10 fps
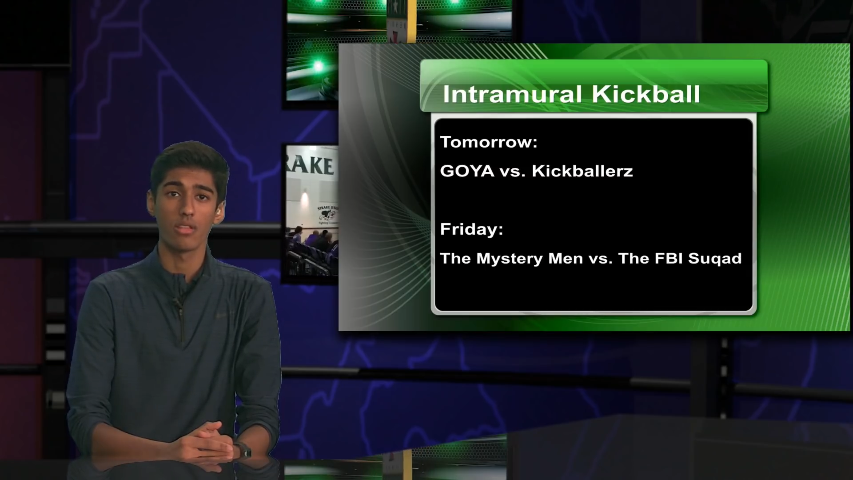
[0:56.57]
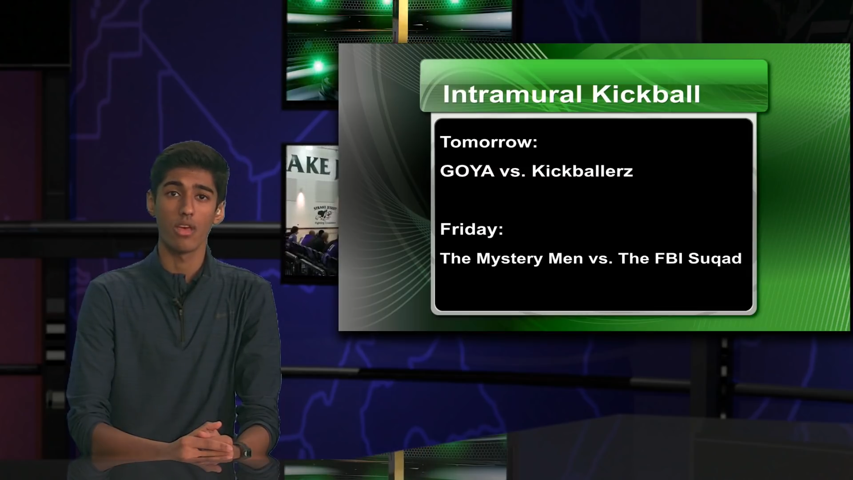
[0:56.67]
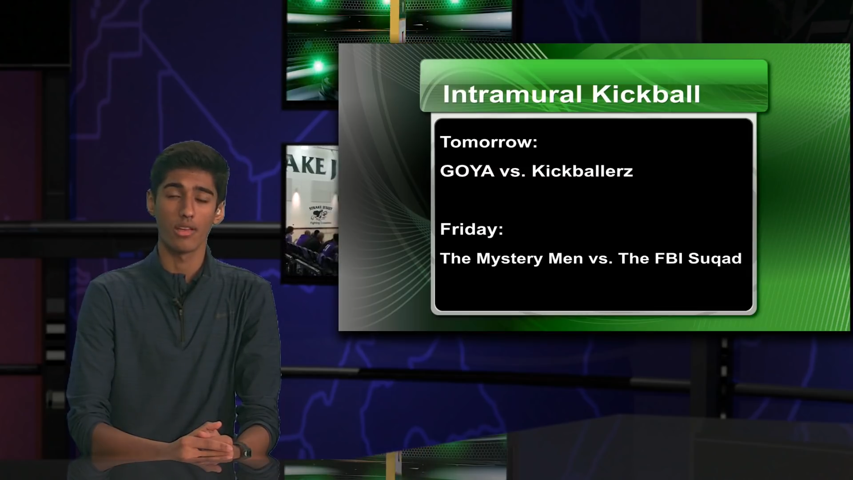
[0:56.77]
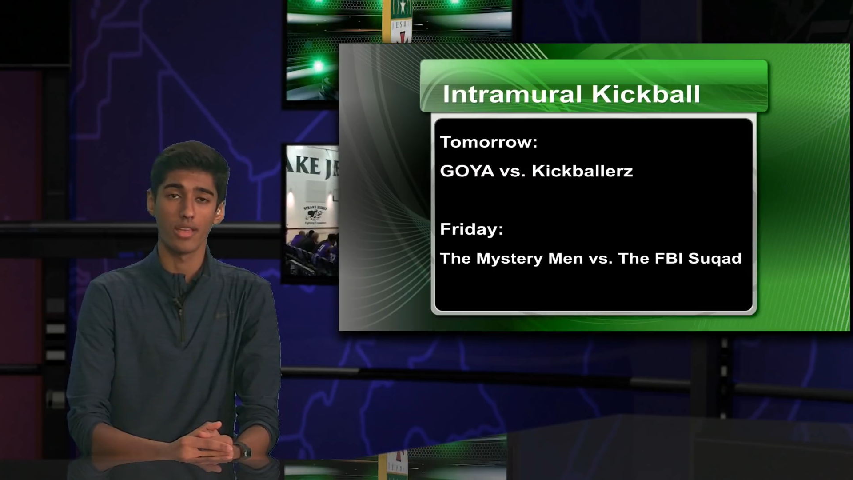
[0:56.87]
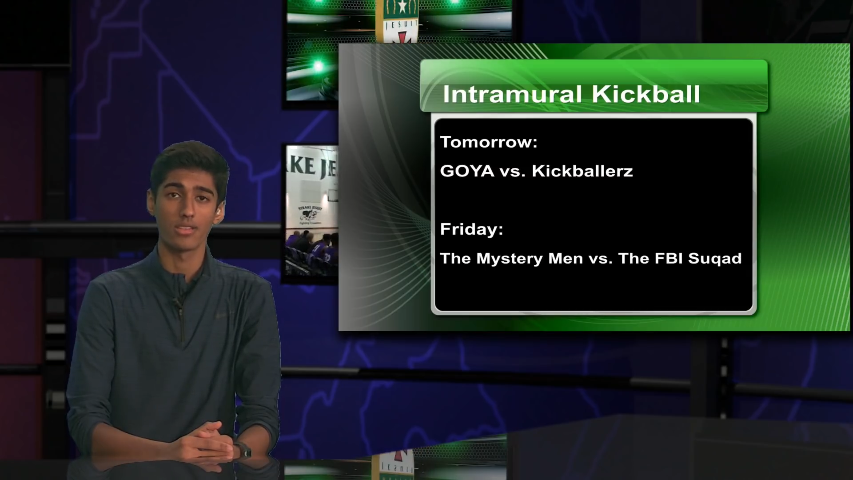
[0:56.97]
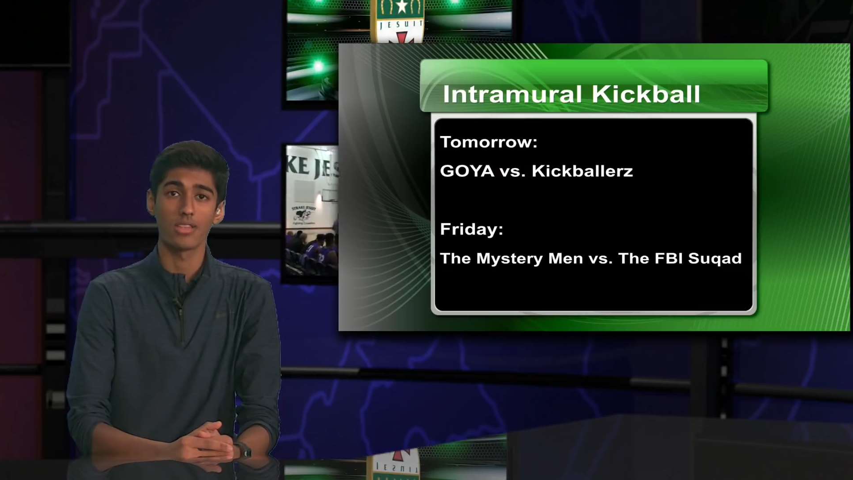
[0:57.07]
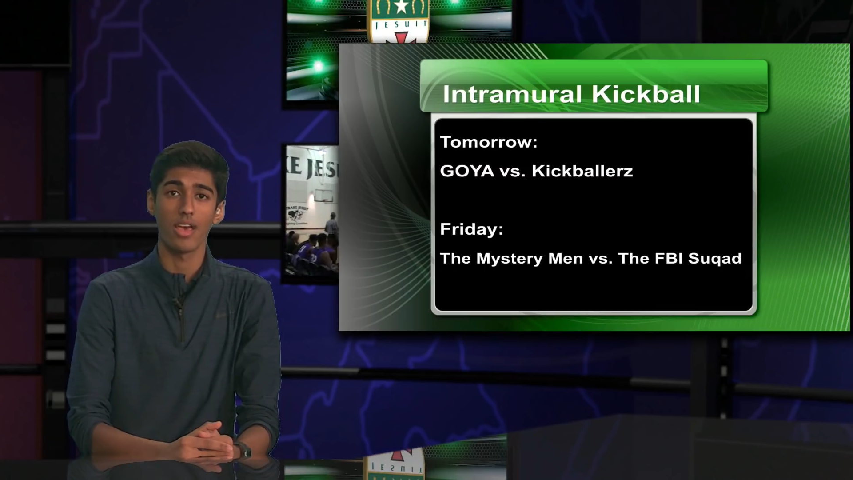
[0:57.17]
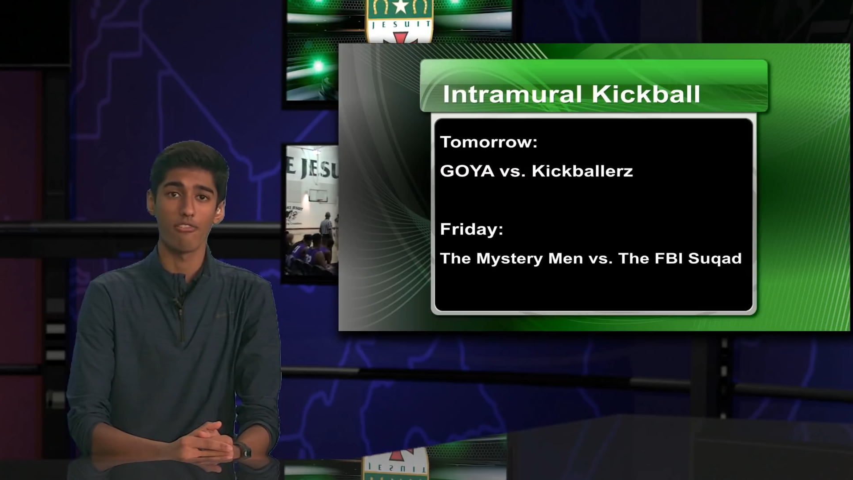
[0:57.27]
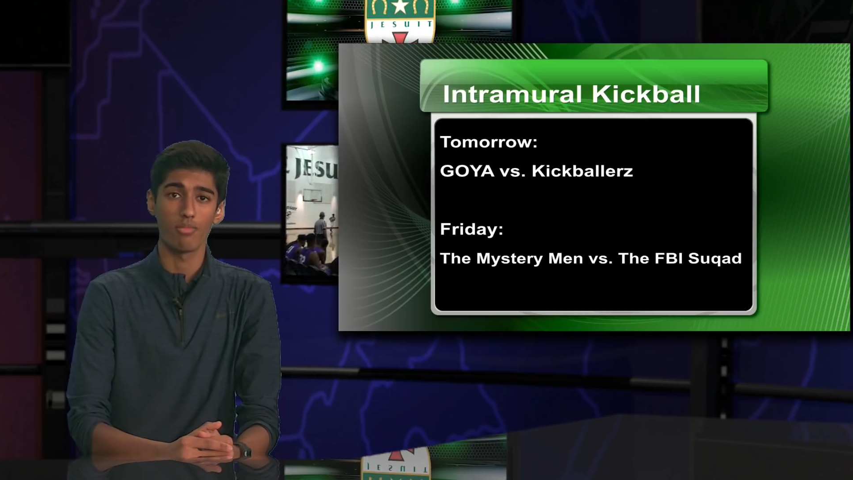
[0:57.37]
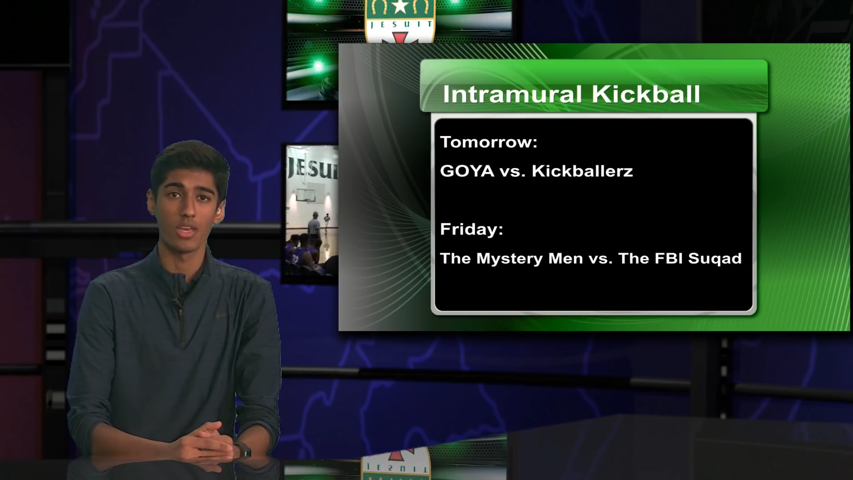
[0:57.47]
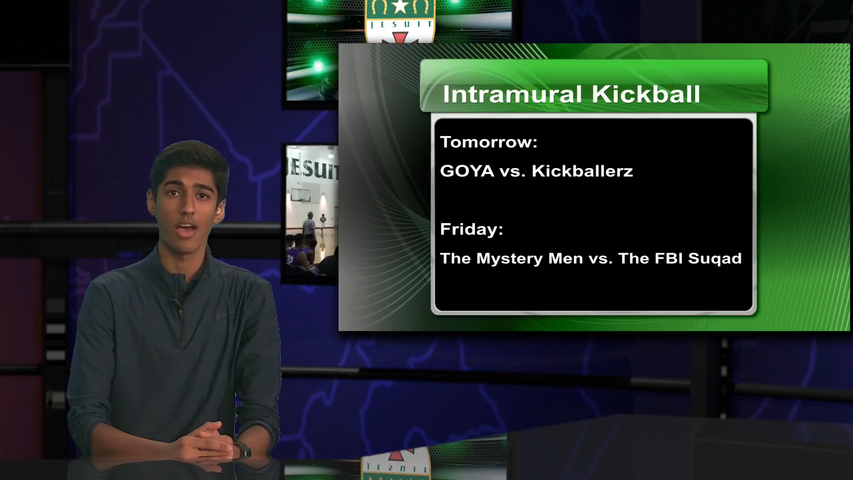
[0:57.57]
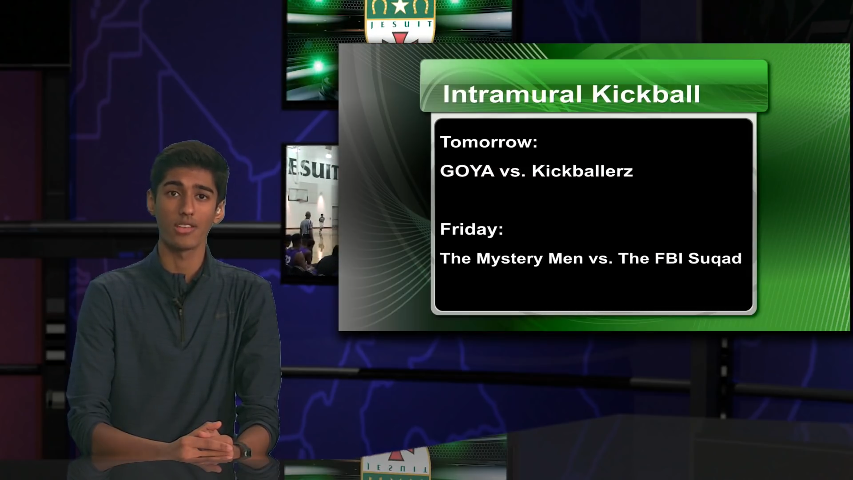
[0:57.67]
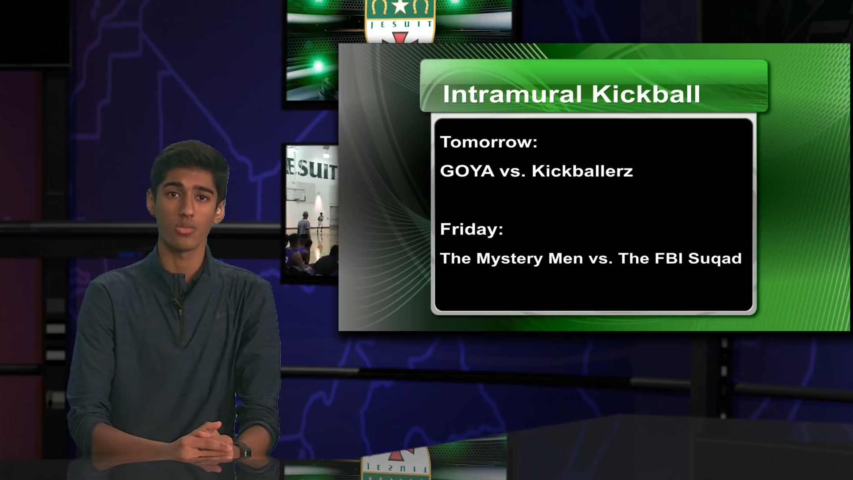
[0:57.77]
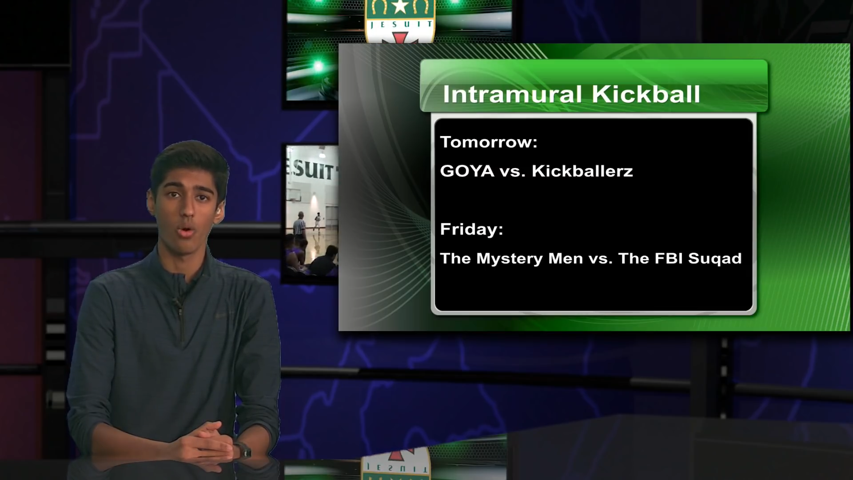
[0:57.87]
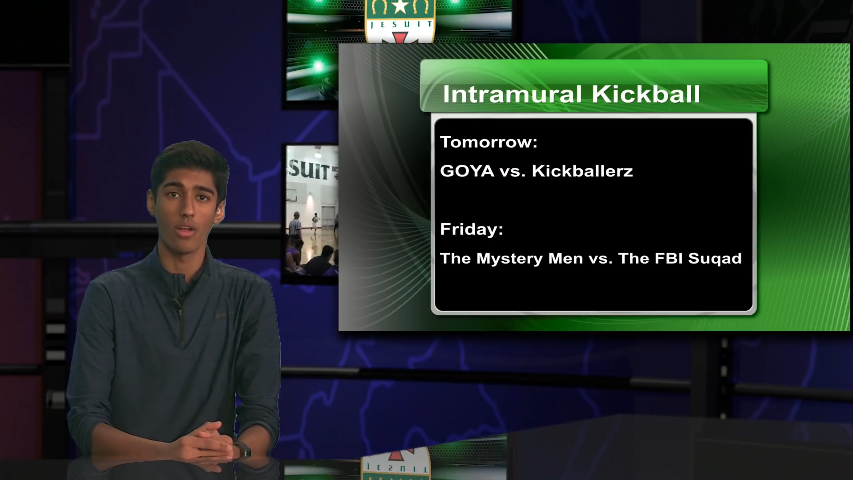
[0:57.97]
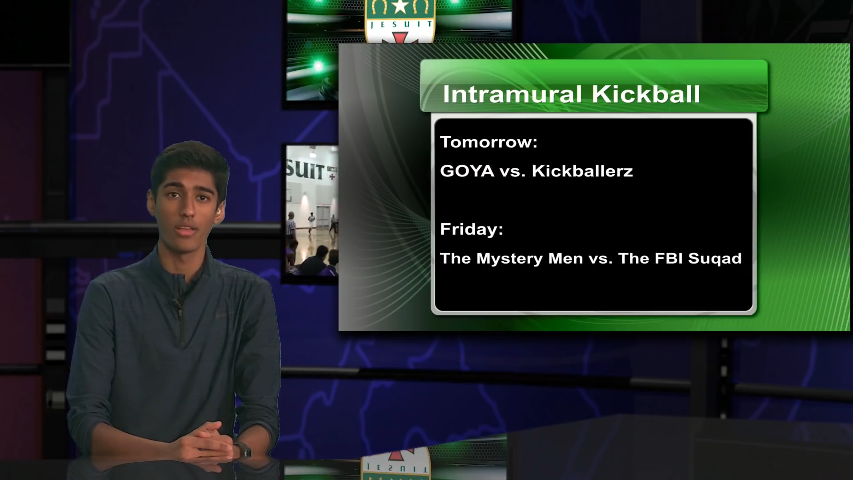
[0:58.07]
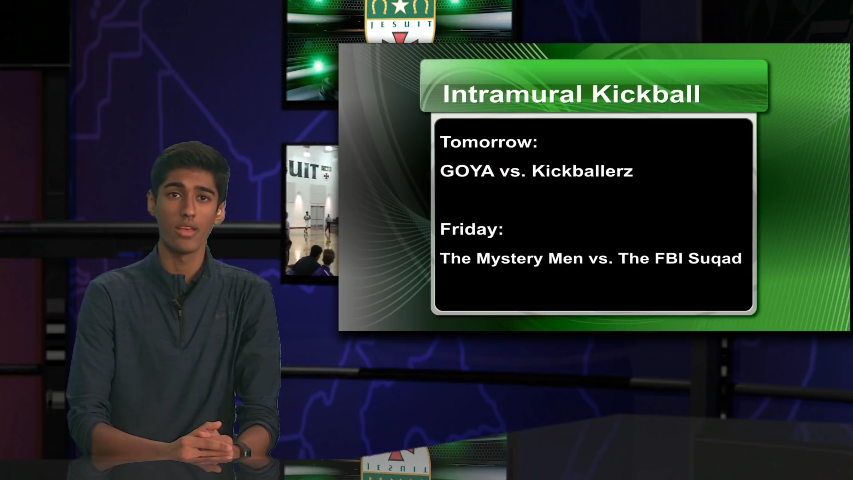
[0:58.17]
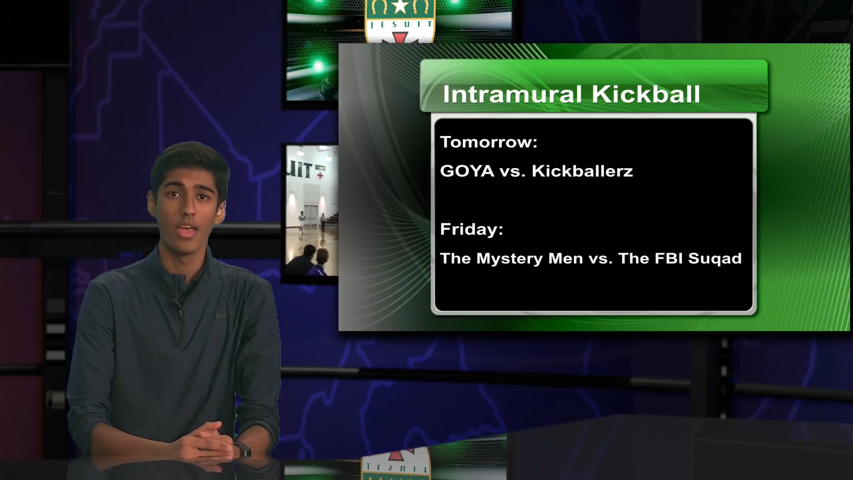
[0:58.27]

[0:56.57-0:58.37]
against the FBI squad.